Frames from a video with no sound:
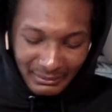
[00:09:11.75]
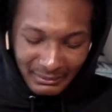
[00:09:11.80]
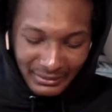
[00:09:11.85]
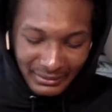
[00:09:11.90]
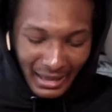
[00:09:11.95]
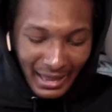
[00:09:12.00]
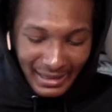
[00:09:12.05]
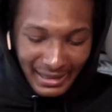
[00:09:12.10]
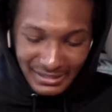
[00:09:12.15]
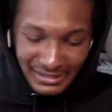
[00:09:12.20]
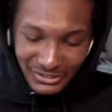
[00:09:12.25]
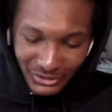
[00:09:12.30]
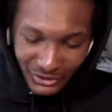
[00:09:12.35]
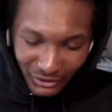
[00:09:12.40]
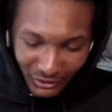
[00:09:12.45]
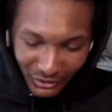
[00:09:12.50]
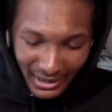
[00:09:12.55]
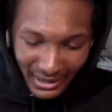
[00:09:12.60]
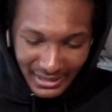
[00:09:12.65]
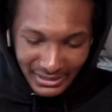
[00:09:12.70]
That is
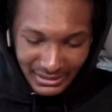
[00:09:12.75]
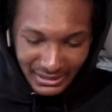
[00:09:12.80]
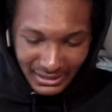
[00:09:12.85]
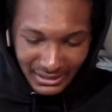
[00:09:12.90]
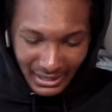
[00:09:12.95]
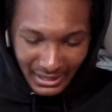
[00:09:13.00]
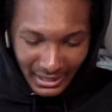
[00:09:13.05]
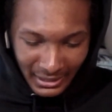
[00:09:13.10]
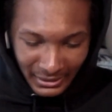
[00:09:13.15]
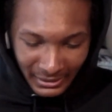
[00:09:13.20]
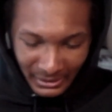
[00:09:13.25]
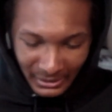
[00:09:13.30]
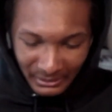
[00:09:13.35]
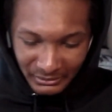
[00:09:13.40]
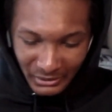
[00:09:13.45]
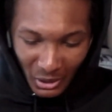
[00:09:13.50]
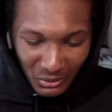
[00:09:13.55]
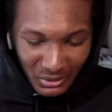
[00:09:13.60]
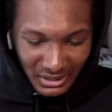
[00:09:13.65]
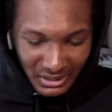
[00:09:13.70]
crazy.
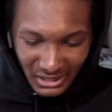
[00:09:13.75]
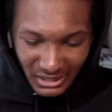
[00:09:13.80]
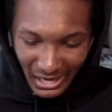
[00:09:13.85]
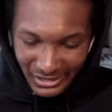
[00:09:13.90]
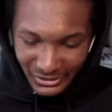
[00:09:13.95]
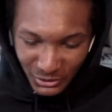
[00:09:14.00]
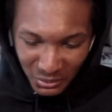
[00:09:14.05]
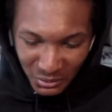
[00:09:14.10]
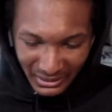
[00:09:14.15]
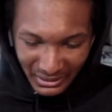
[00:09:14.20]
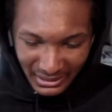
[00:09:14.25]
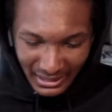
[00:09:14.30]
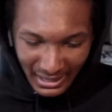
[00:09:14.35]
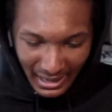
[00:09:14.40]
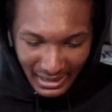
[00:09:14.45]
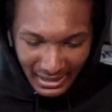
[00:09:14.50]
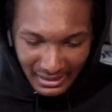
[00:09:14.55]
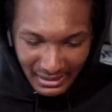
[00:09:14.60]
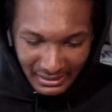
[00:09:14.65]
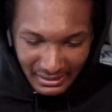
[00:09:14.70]
Jokic had 28.